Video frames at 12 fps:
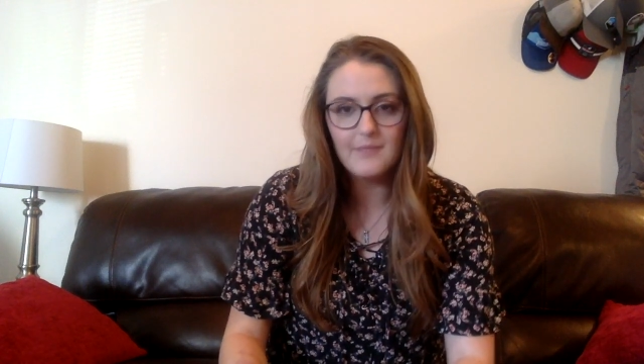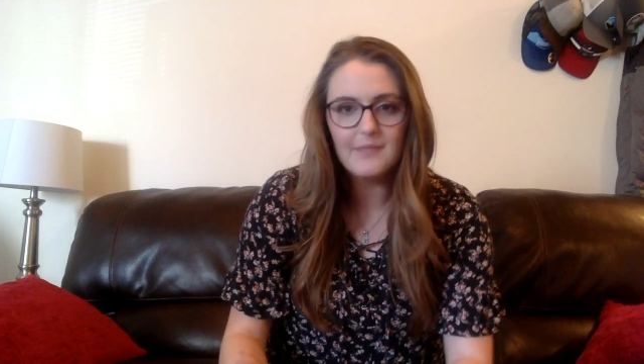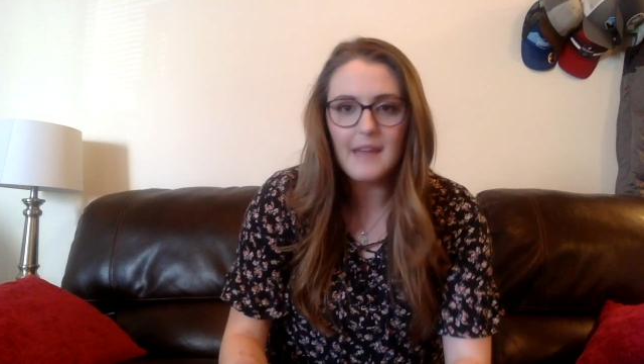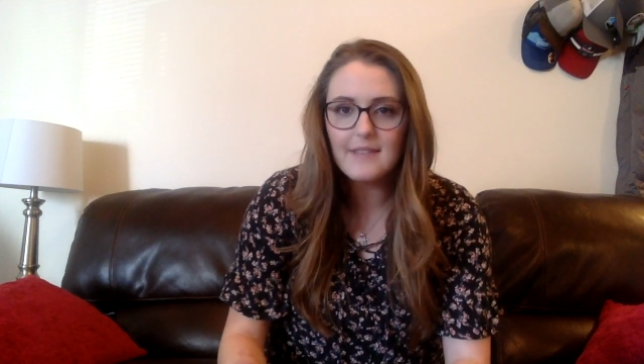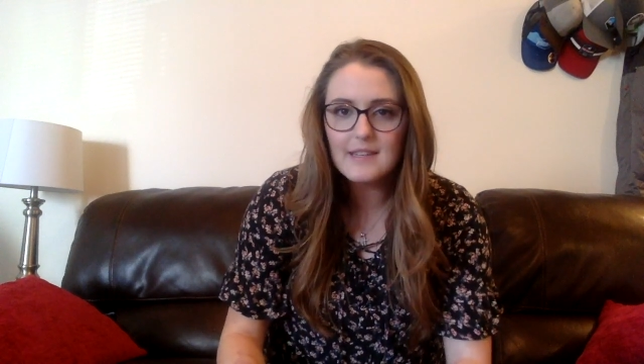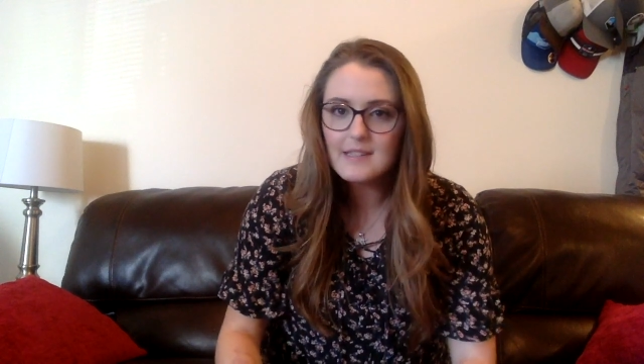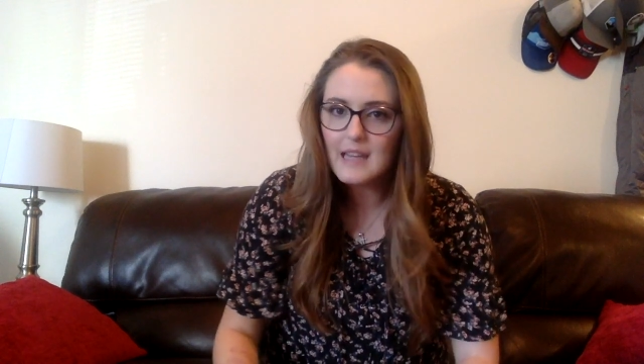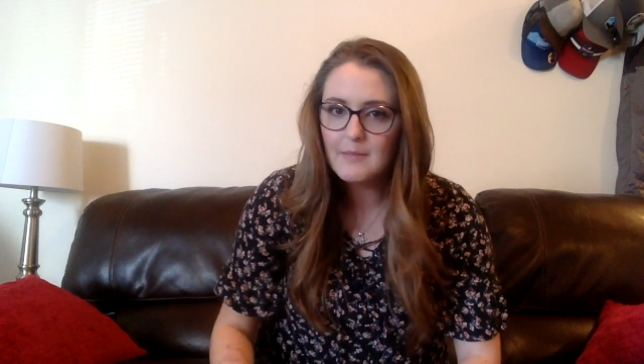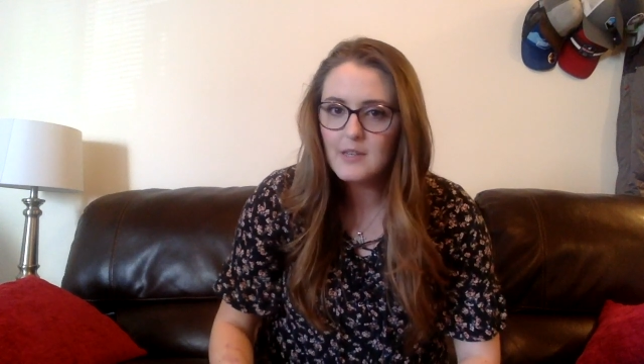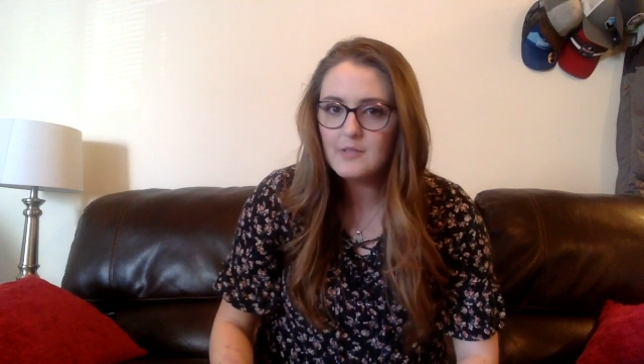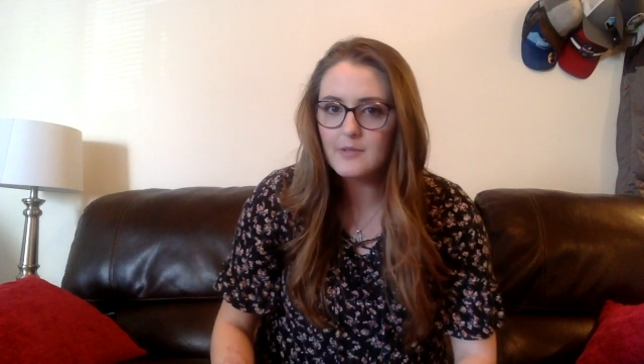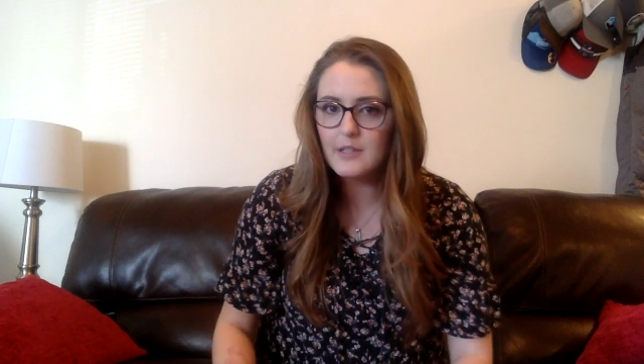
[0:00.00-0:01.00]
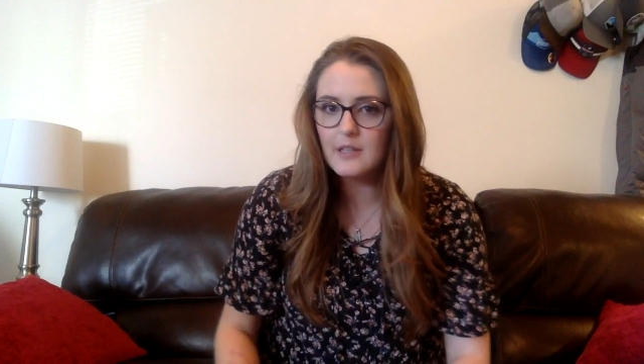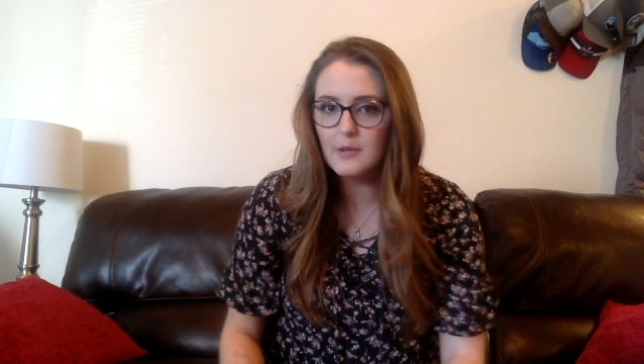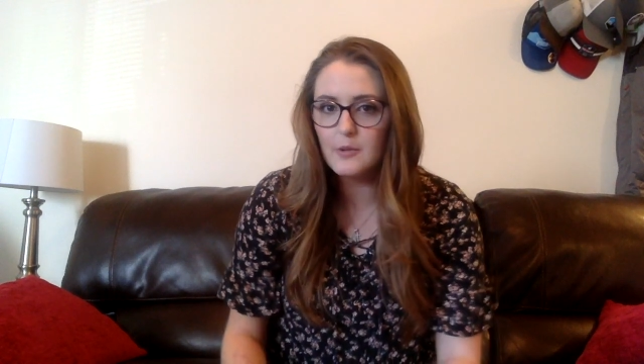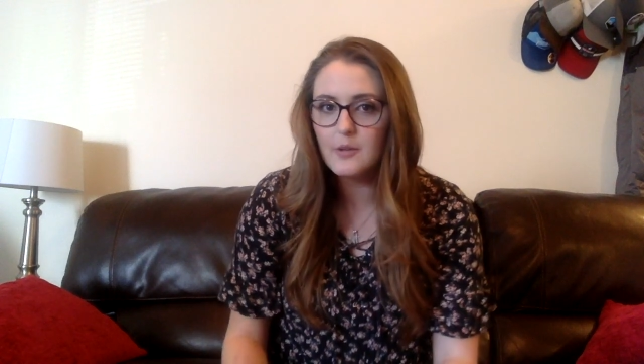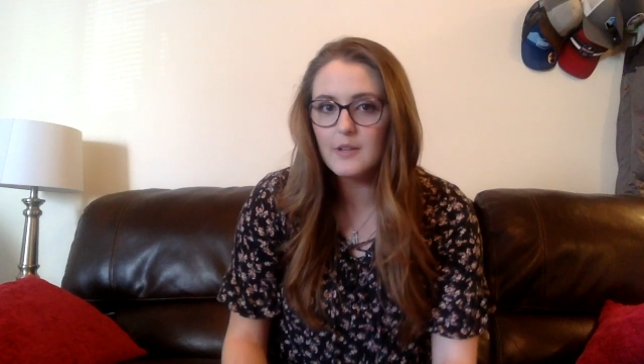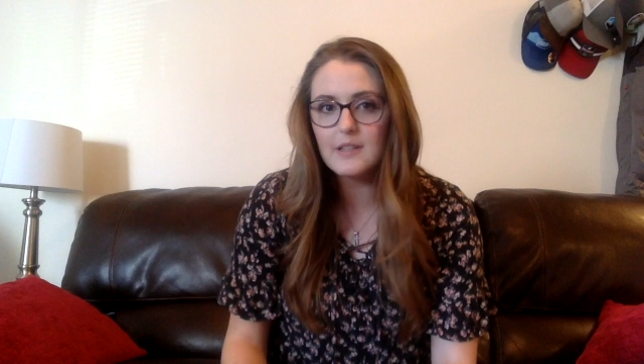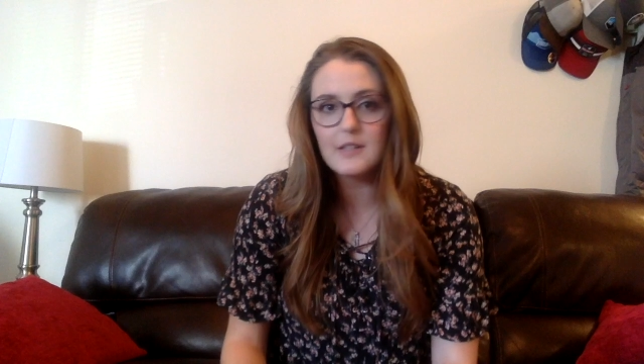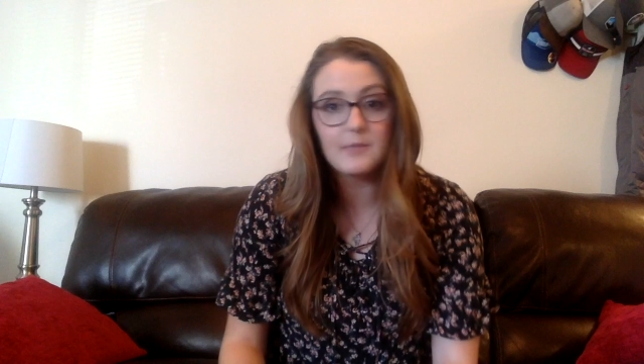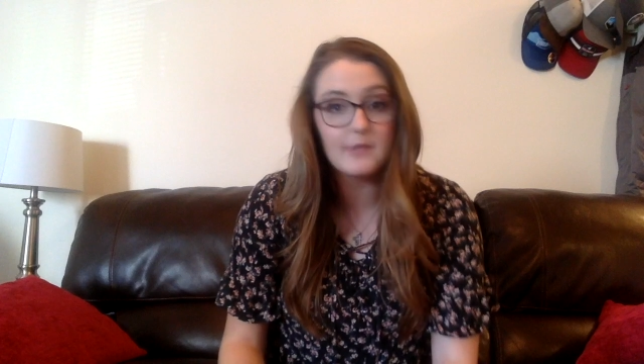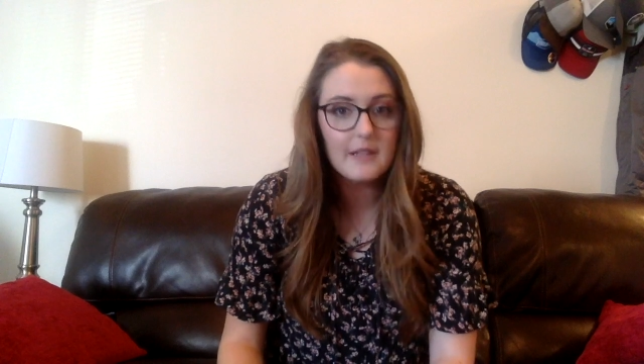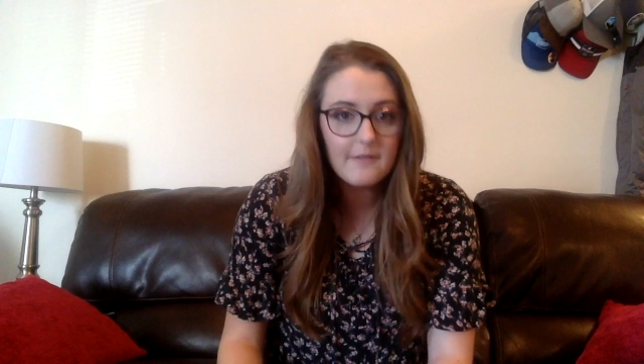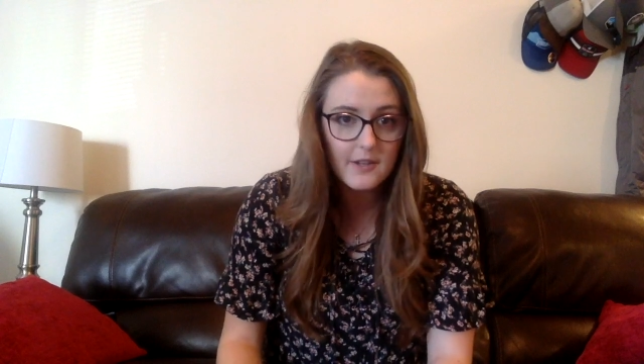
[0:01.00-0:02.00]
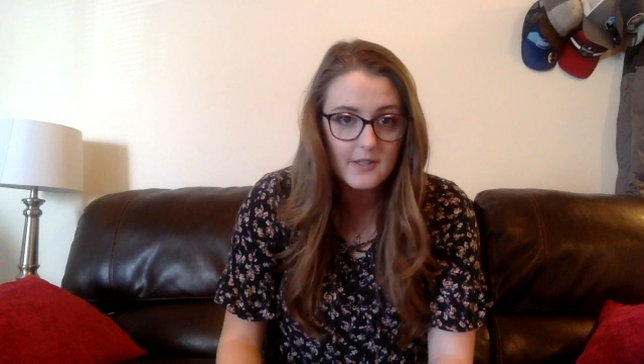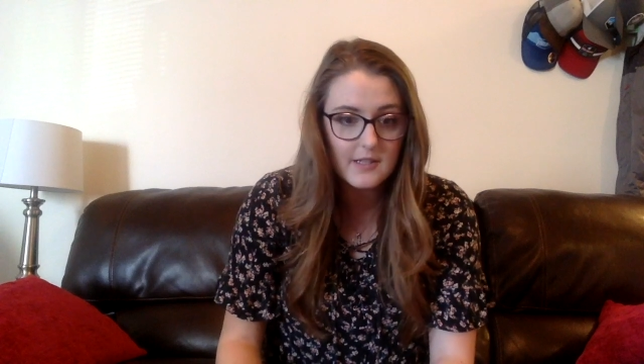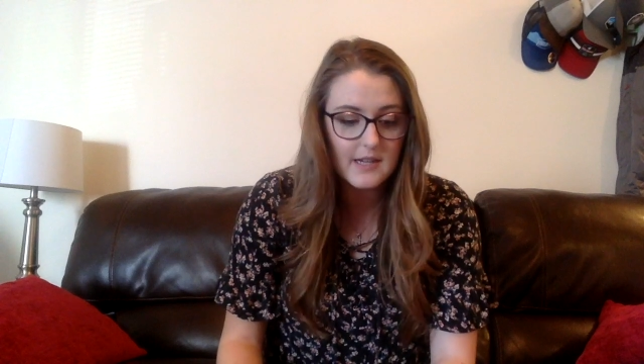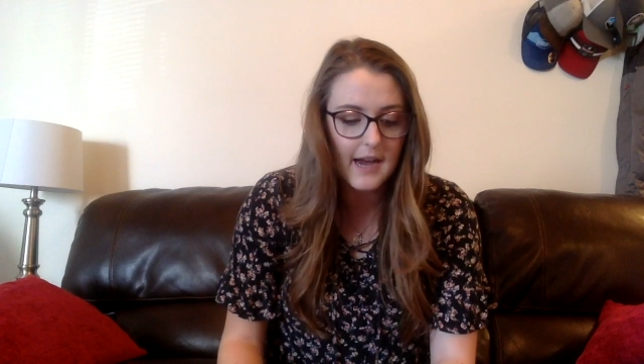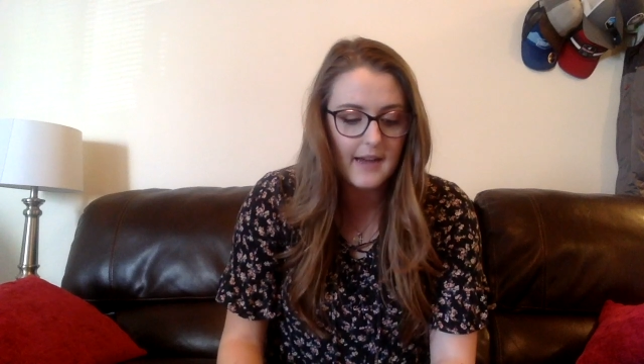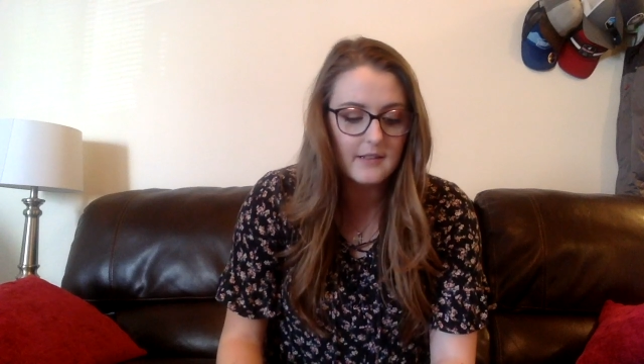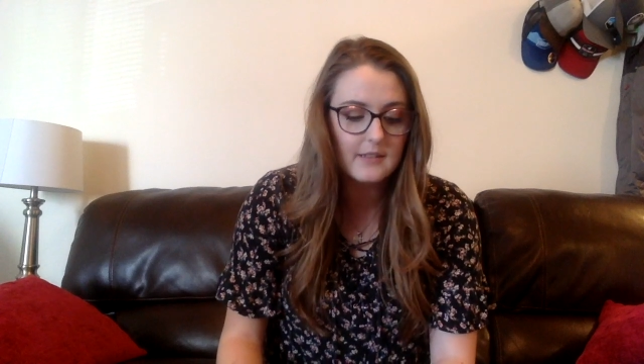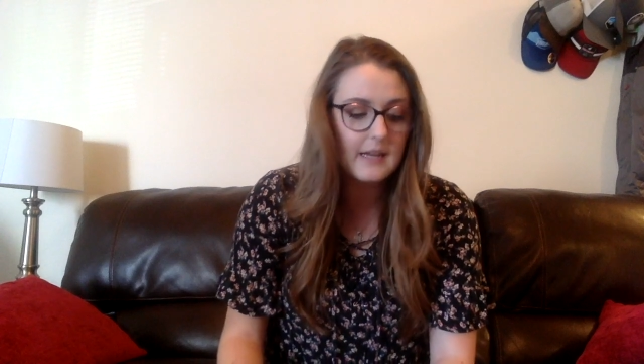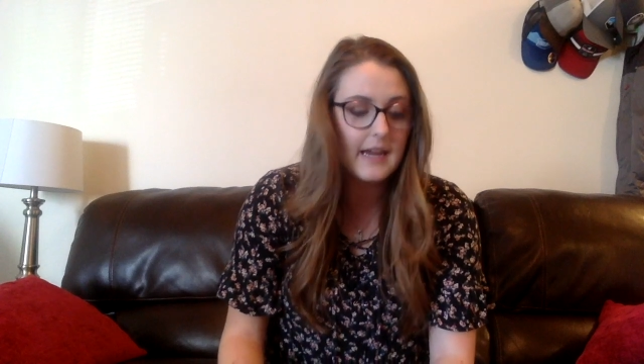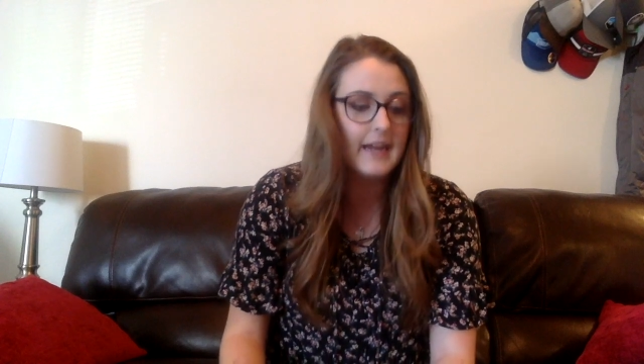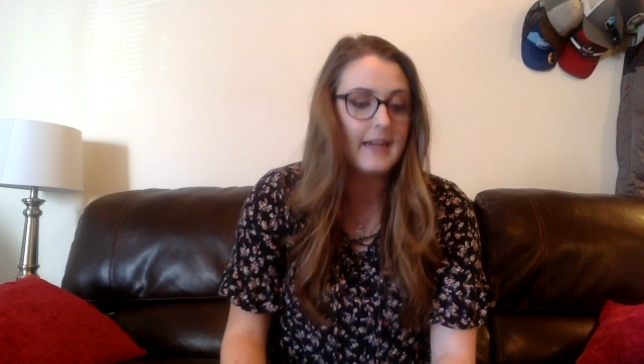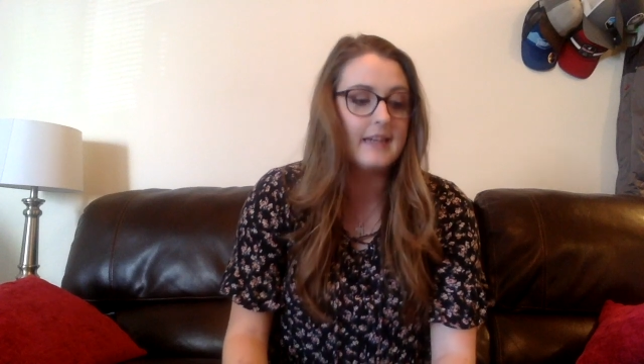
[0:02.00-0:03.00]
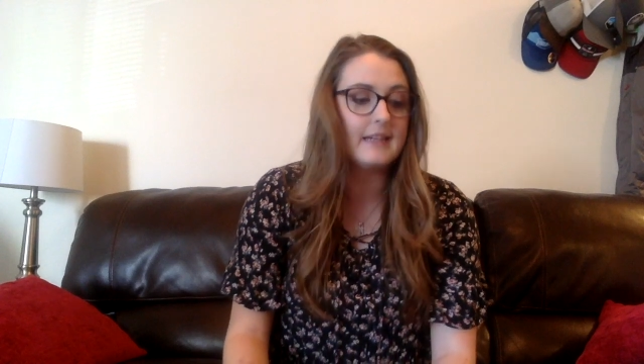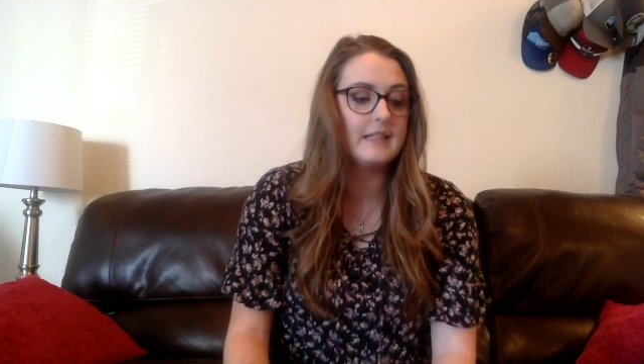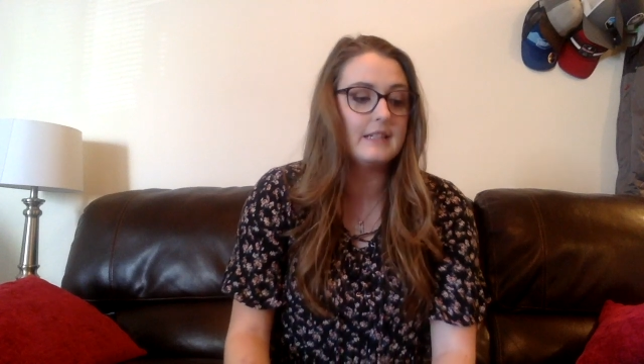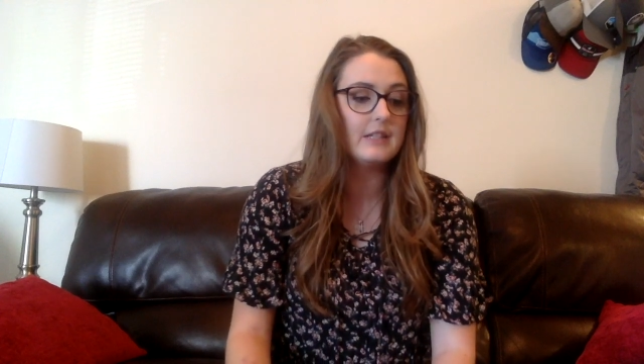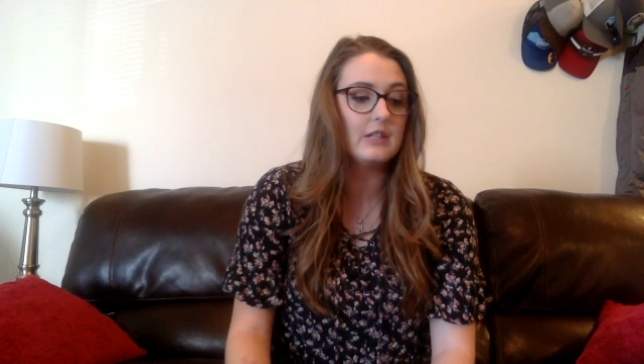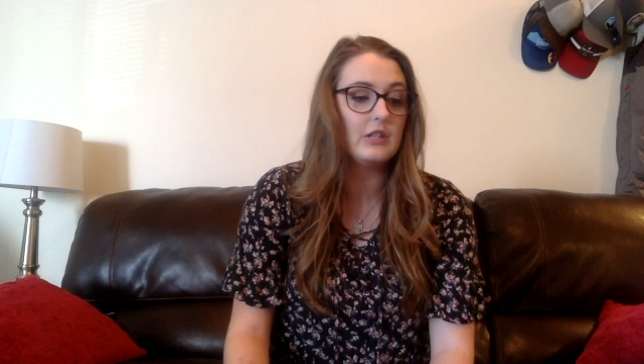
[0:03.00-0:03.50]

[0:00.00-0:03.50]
And this game is really cool because it's really versatile and